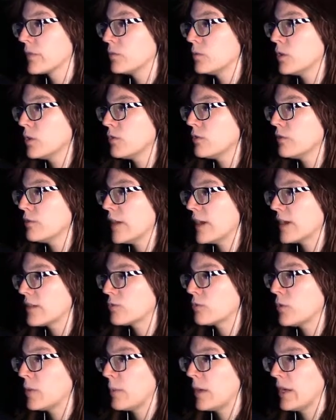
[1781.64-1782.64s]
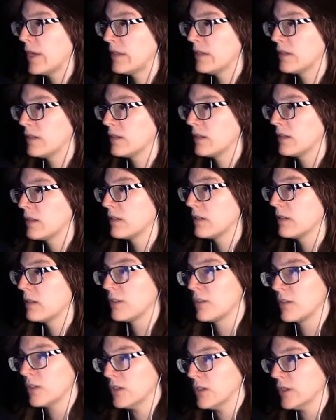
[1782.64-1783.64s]
One fact remains:
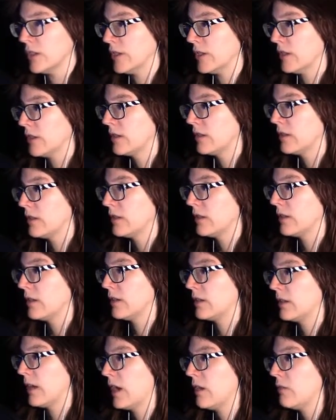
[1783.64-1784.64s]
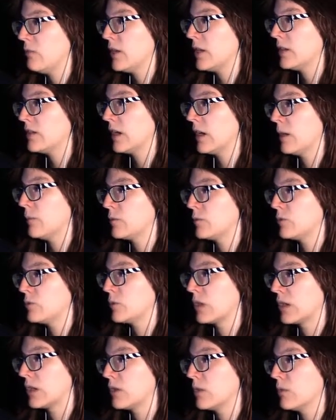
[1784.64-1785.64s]
it's gone, and every attempt to
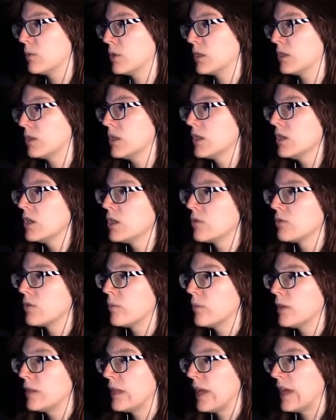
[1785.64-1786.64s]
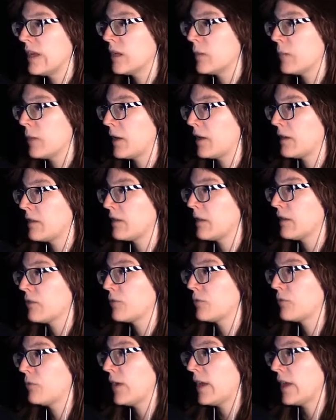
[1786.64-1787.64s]
recover it from the database
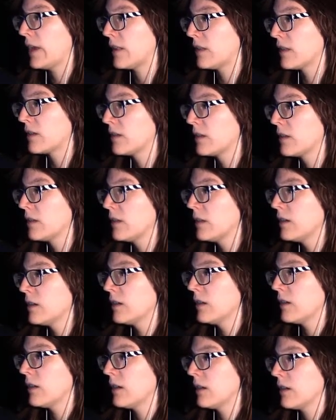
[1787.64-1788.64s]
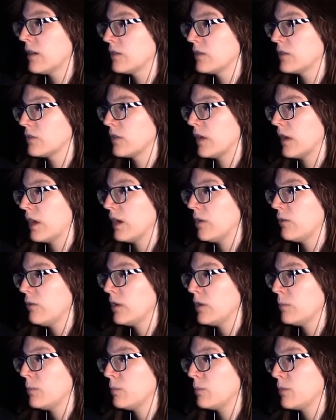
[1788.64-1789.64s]
has failed, else has
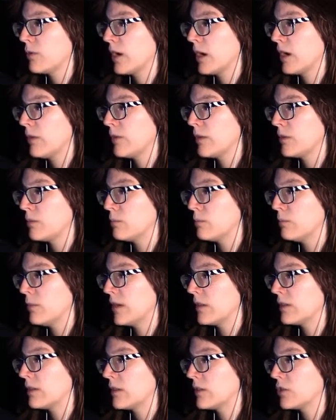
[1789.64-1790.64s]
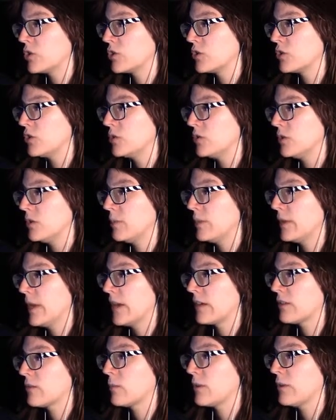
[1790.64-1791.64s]
every private message to the
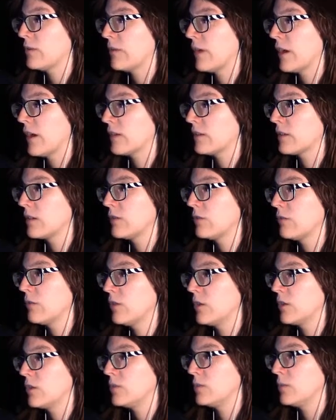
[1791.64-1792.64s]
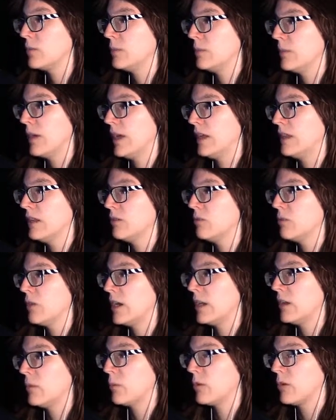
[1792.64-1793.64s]
blacksmith asking for it to be made
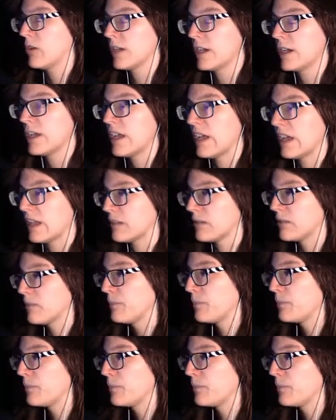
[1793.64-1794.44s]
available again.